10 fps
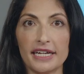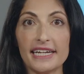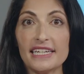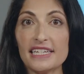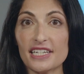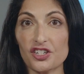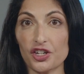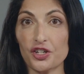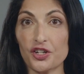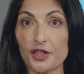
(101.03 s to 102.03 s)
In
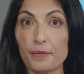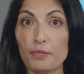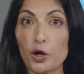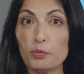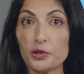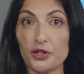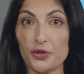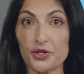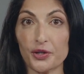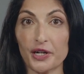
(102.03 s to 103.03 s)
addition to the mobile
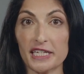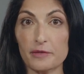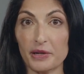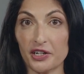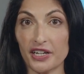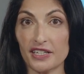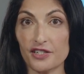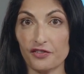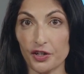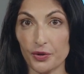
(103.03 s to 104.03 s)
user
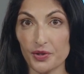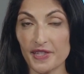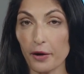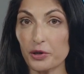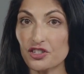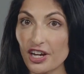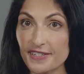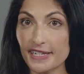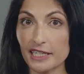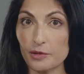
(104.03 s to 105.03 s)
experience views that we
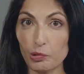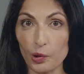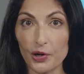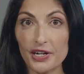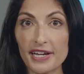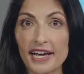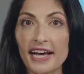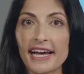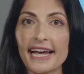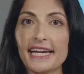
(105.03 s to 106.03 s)
just explored,
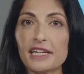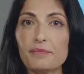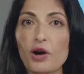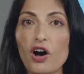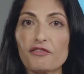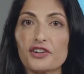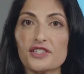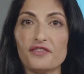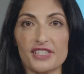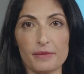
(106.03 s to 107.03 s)
ADEM
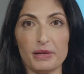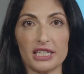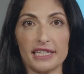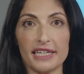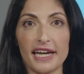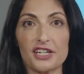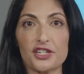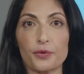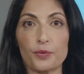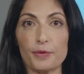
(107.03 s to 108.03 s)
offers visibility
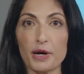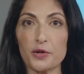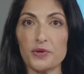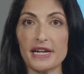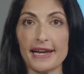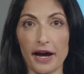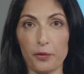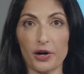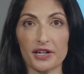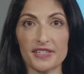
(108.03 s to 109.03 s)
into remote
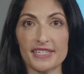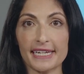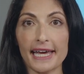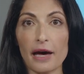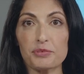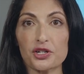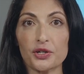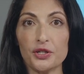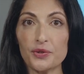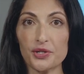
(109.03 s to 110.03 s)
networks to capture
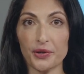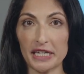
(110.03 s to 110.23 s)
user